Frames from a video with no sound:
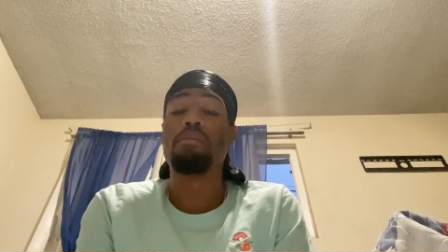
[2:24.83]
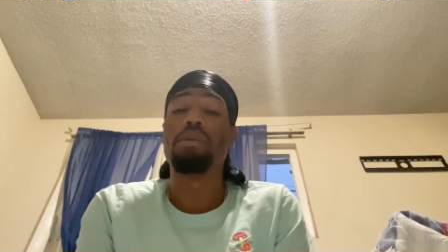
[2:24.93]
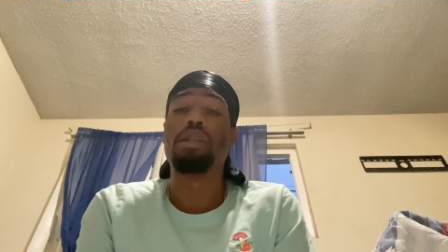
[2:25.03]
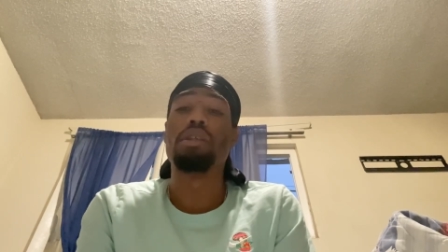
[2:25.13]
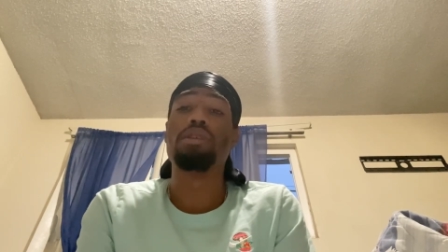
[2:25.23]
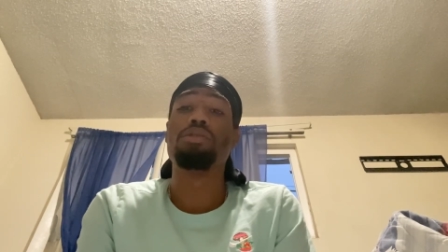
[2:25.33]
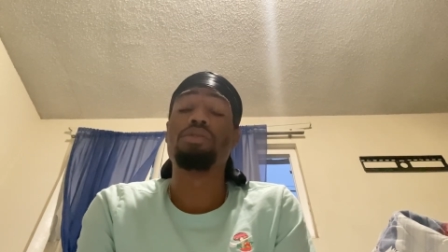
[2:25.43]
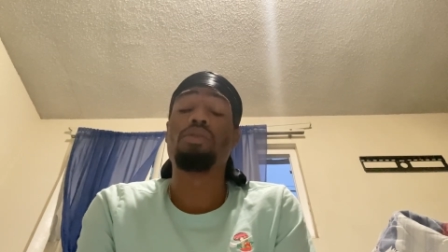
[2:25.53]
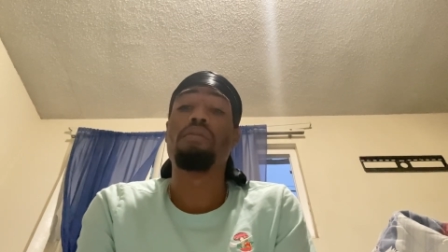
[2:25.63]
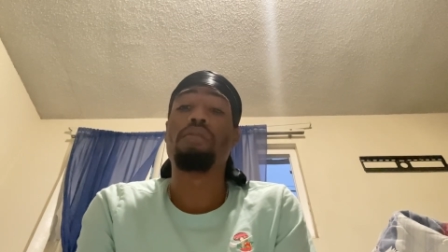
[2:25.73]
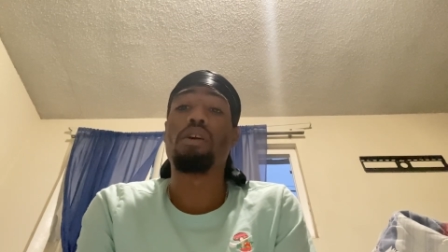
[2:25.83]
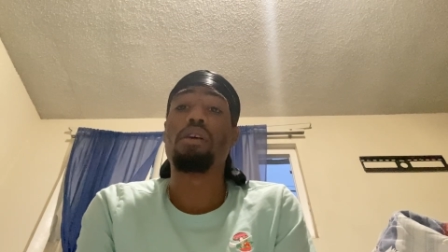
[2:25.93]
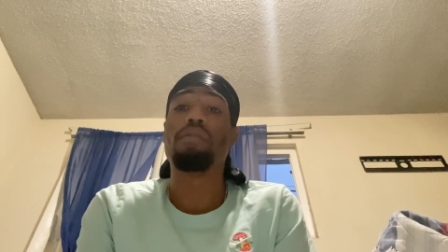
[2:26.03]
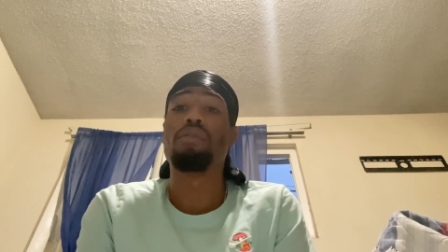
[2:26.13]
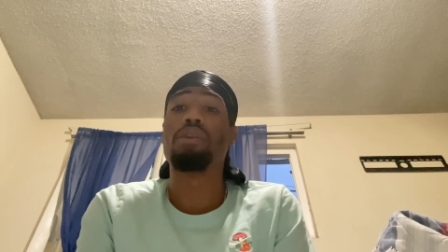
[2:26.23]
But it is your
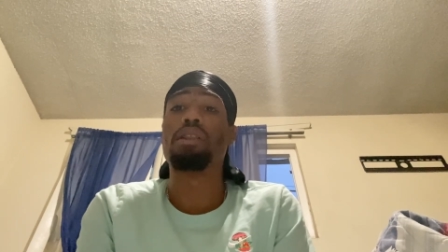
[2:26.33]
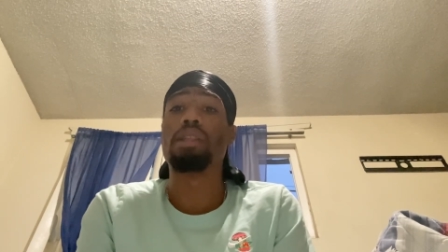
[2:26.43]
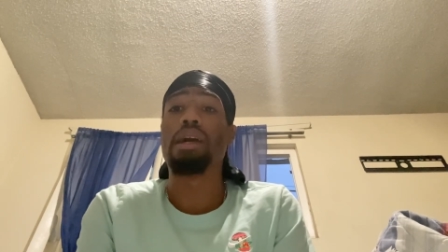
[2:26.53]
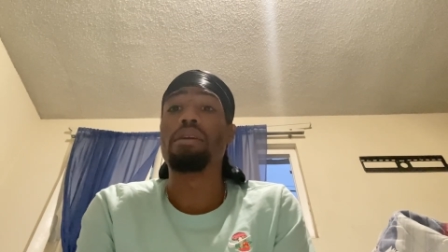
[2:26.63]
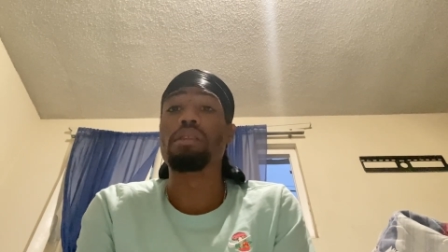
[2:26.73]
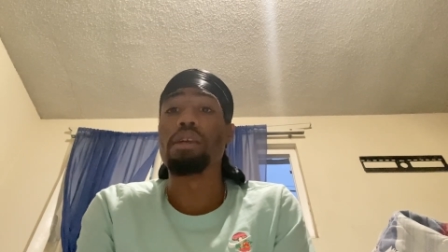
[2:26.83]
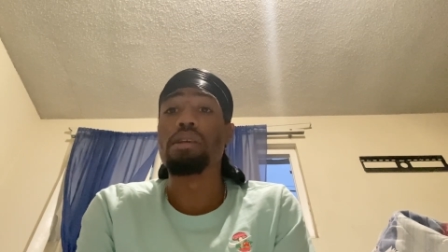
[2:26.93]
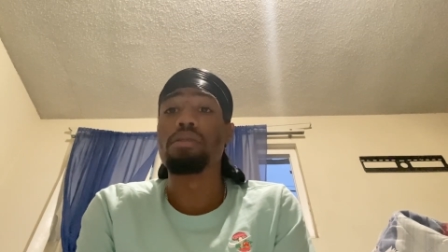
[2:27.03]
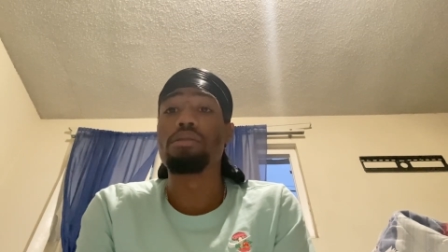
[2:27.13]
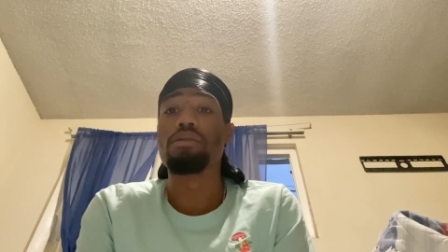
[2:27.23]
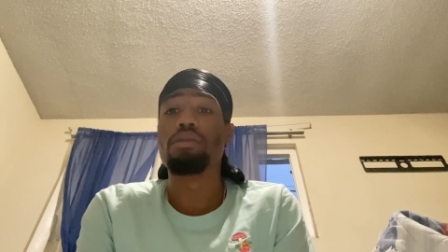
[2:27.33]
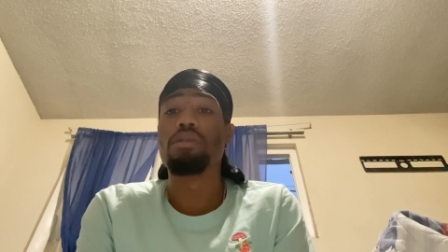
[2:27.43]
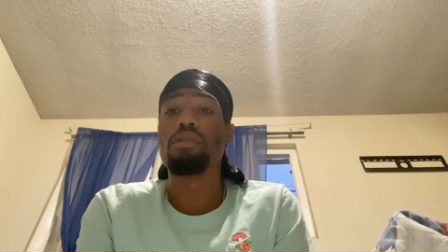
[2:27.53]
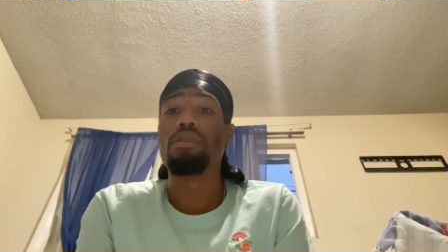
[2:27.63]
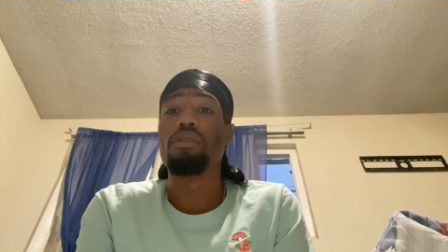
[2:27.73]
fault for allowing this
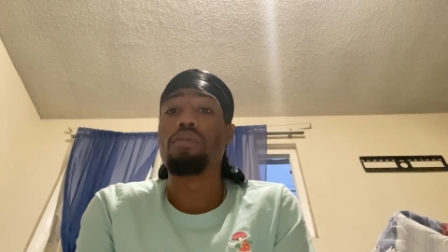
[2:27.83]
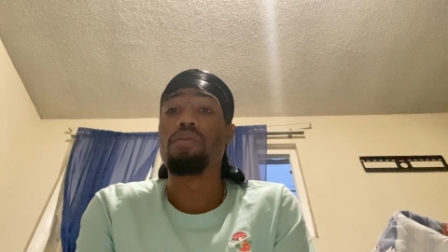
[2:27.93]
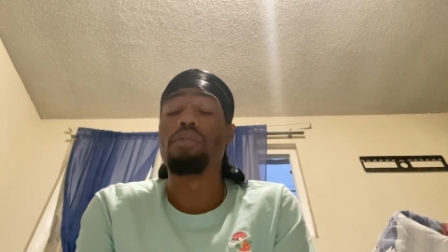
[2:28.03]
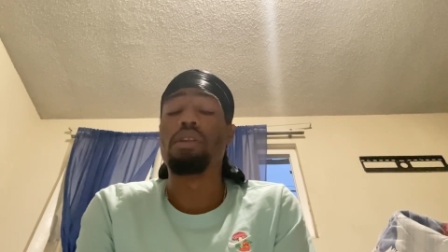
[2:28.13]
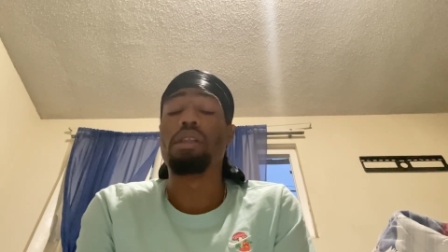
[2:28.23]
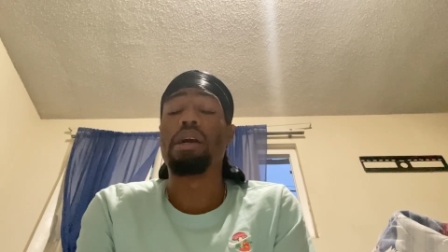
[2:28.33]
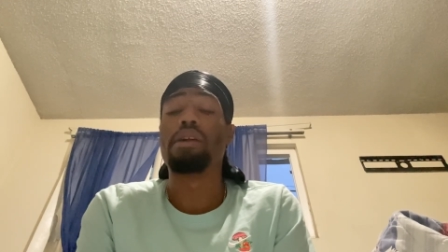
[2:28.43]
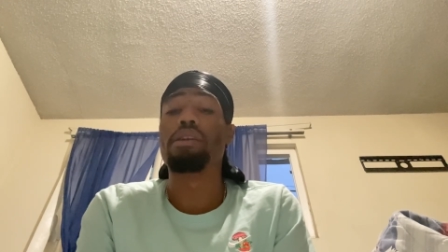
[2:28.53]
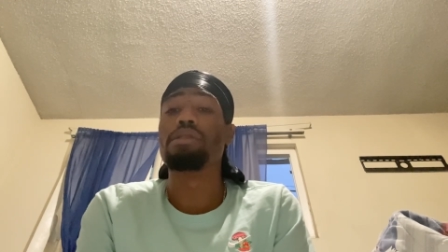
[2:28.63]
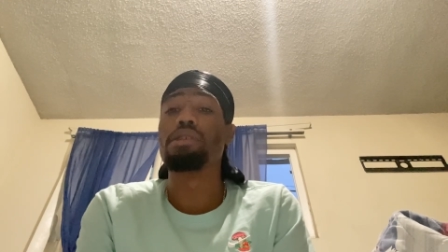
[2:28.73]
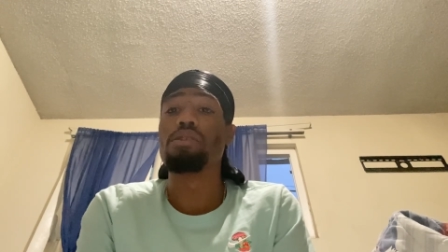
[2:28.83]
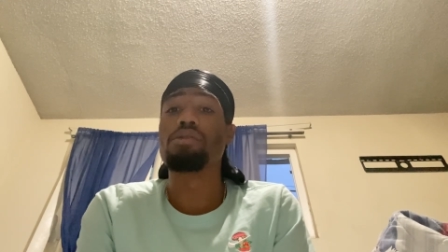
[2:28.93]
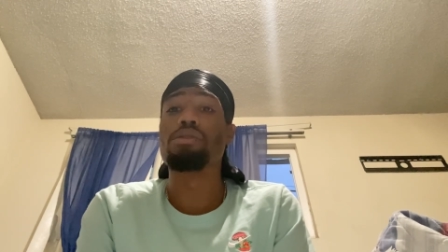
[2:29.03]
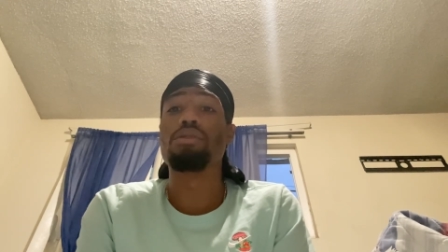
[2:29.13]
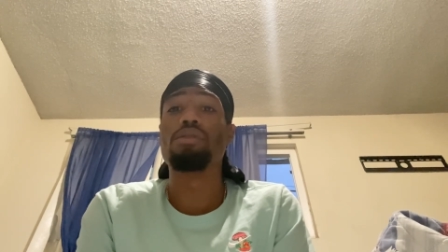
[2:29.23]
for allowing your
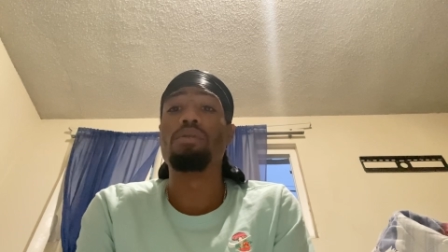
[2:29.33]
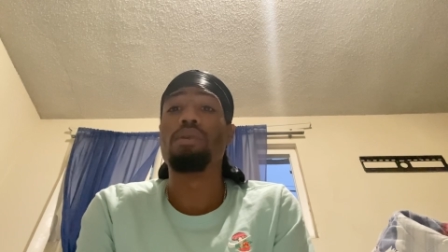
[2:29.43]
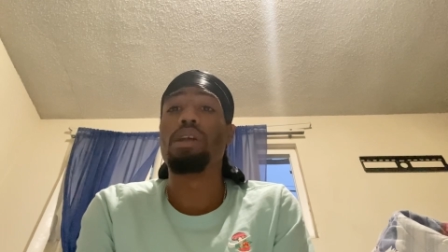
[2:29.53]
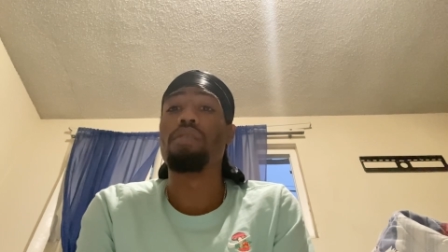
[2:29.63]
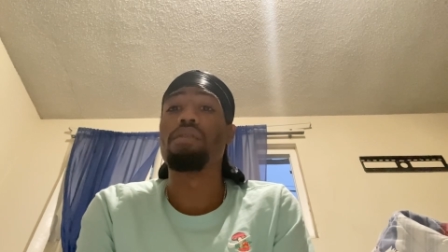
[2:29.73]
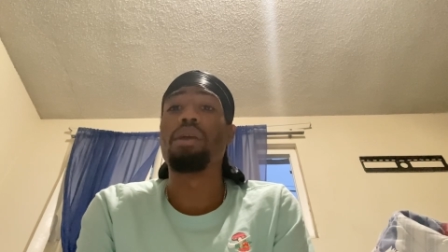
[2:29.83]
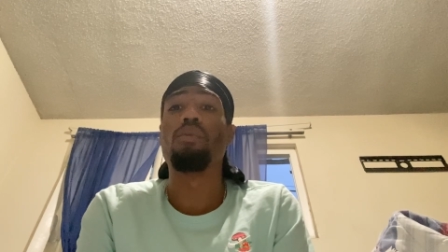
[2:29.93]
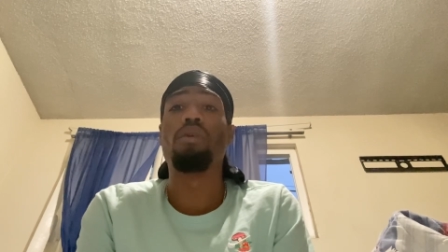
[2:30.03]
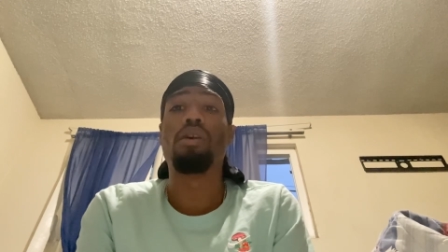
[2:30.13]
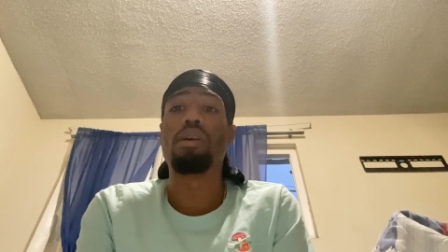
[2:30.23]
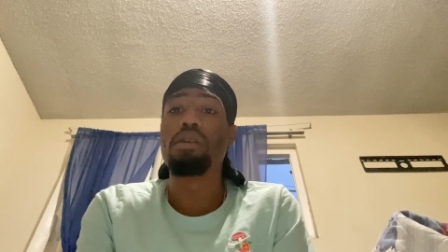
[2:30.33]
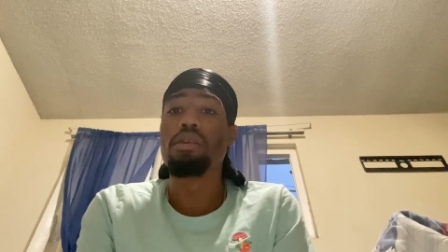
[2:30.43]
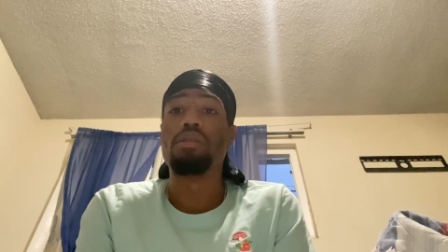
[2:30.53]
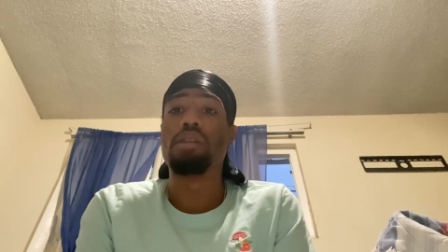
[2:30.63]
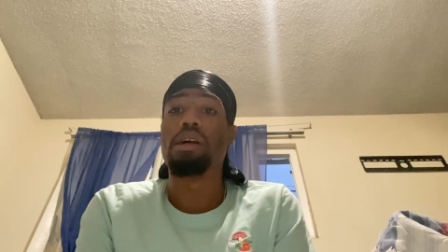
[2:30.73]
children to do whatever they want,
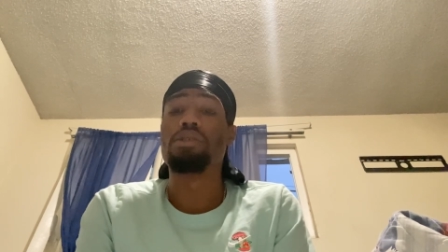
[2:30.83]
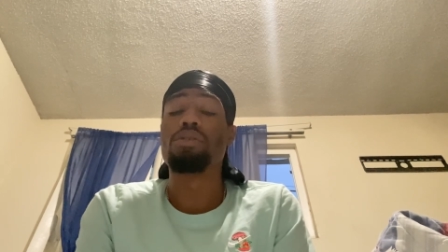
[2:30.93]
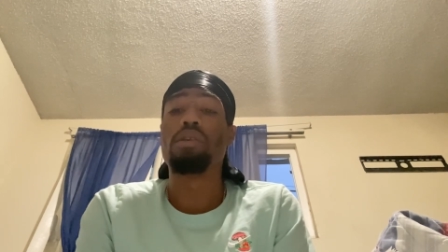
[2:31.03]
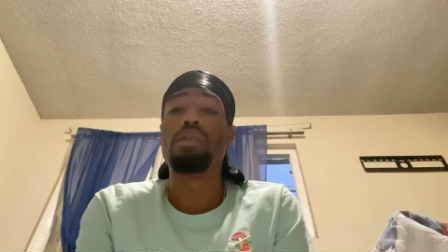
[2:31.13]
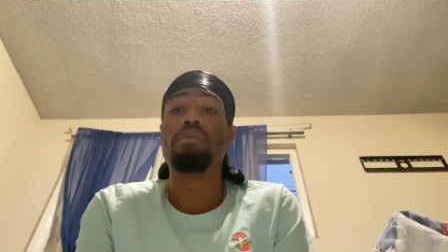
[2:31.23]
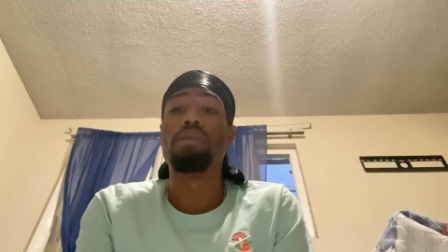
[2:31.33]
not showing them